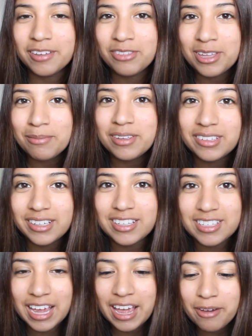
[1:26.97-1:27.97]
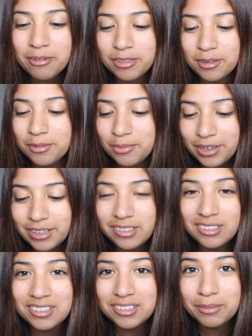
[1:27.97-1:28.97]
If that means I get to hang out with you because
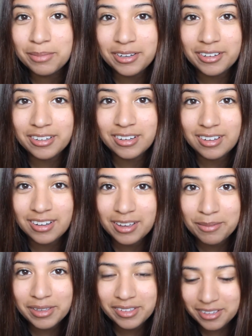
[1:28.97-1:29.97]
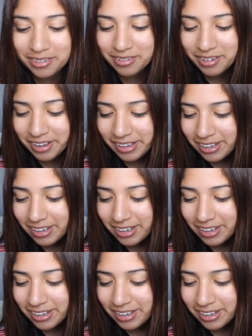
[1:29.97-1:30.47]
you disappeared and I miss you.